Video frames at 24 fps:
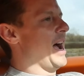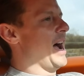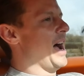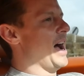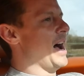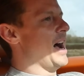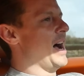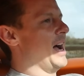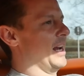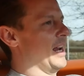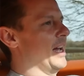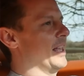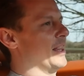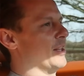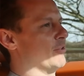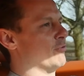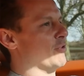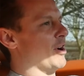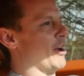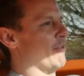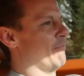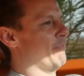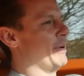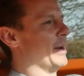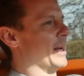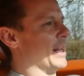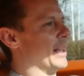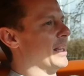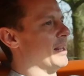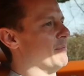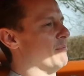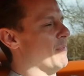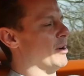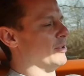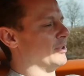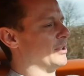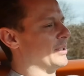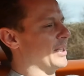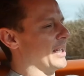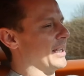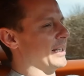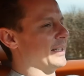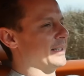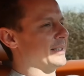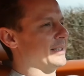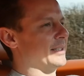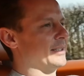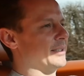I like the drive better than most
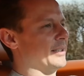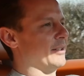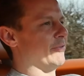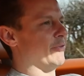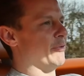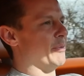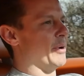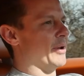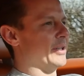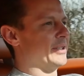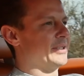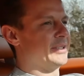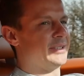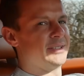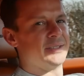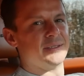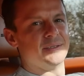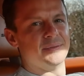things, if I'm honest.